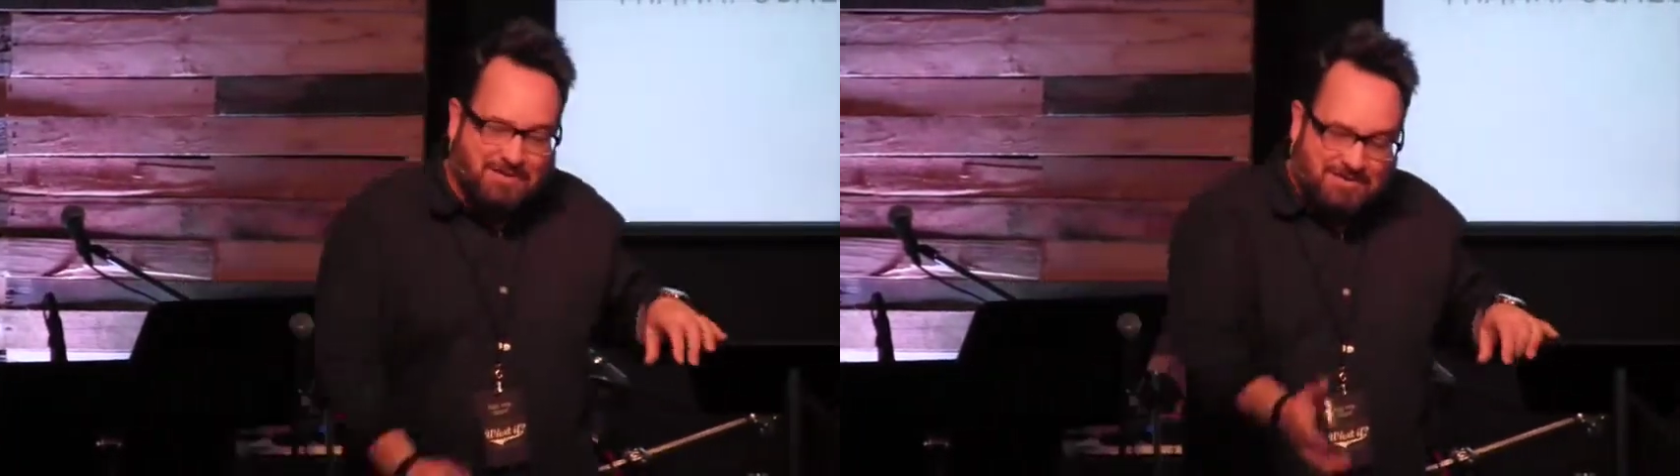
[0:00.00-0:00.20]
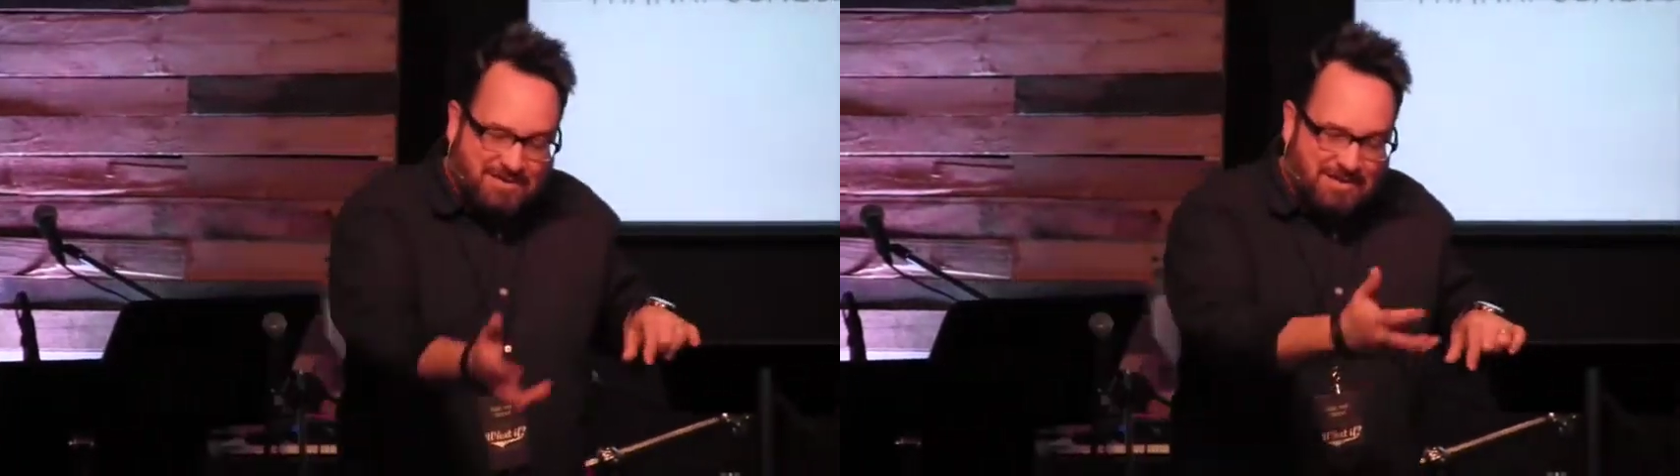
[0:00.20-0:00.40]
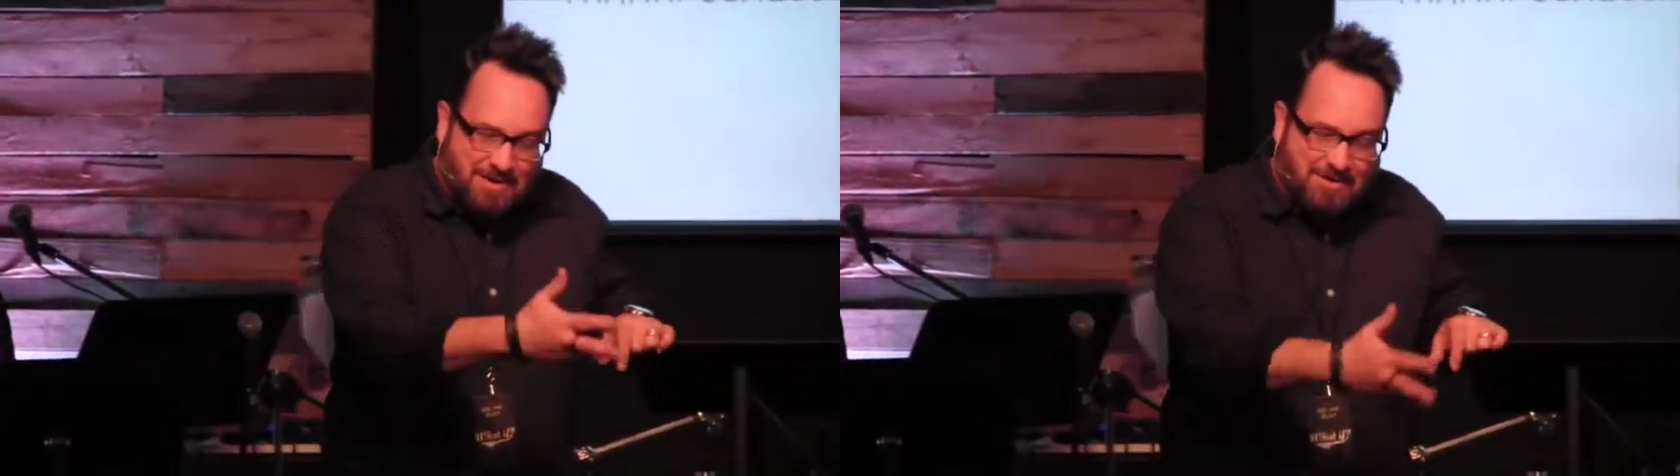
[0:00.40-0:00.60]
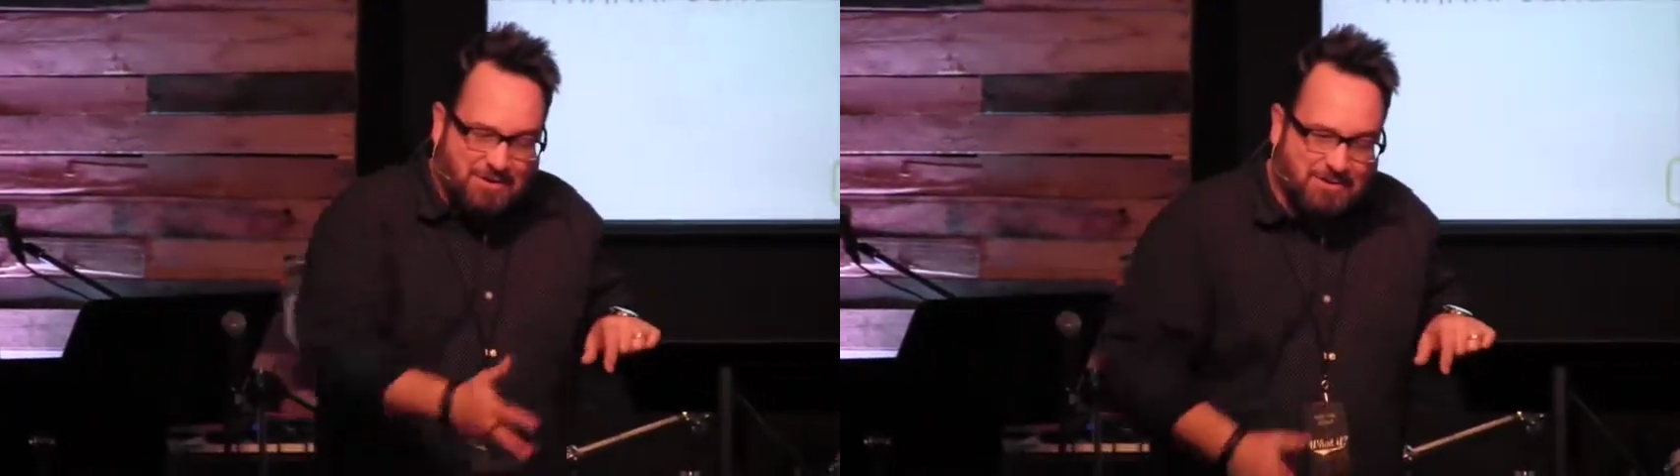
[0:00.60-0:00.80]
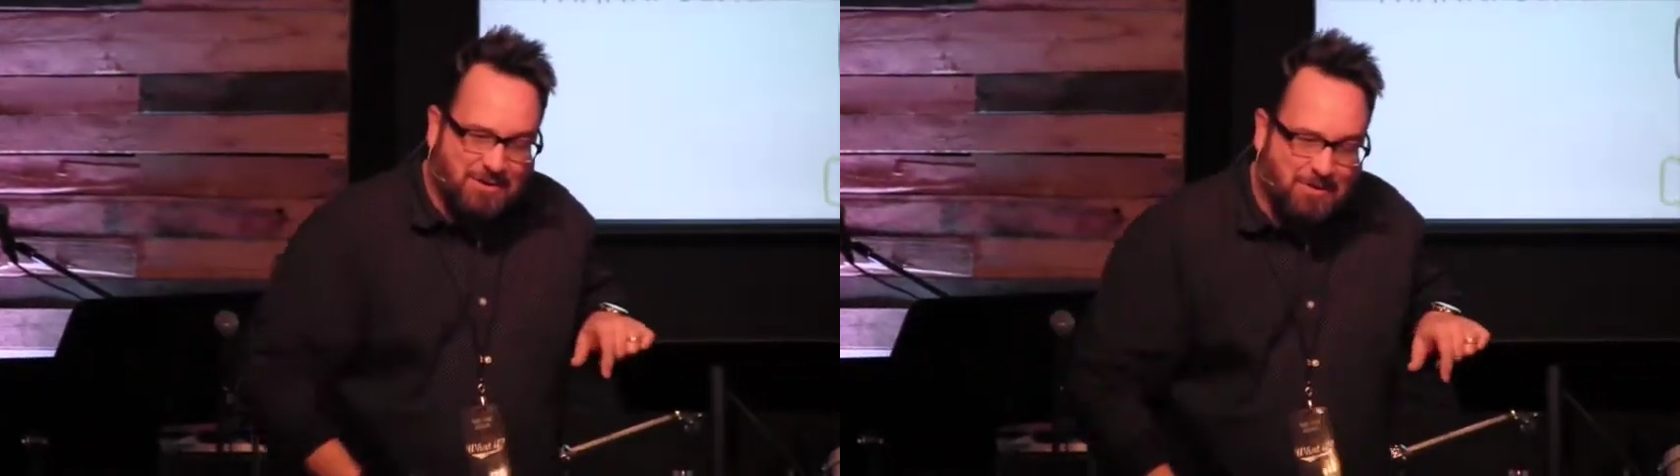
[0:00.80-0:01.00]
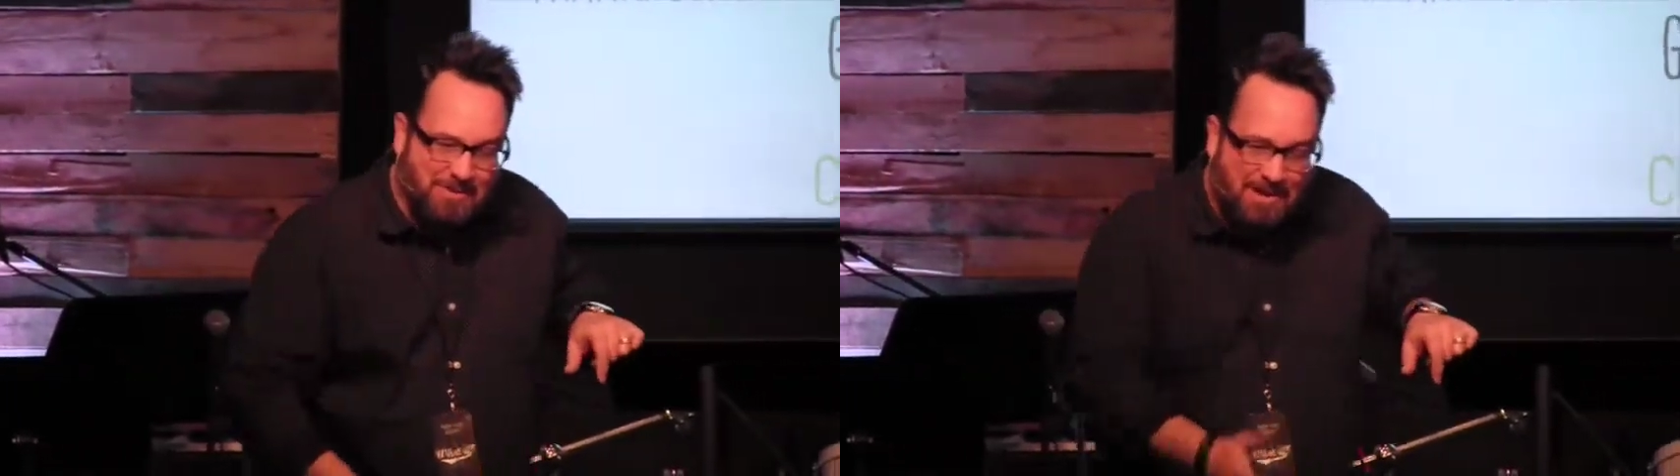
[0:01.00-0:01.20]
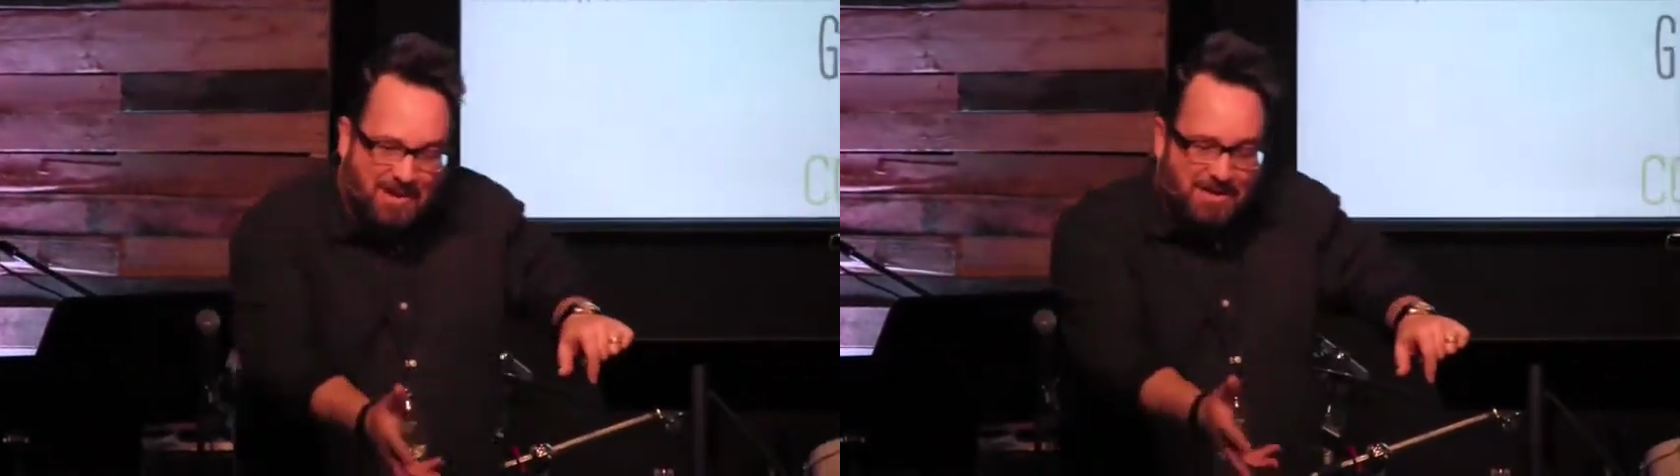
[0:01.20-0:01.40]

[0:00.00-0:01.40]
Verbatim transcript: just sitting there at nursing home, and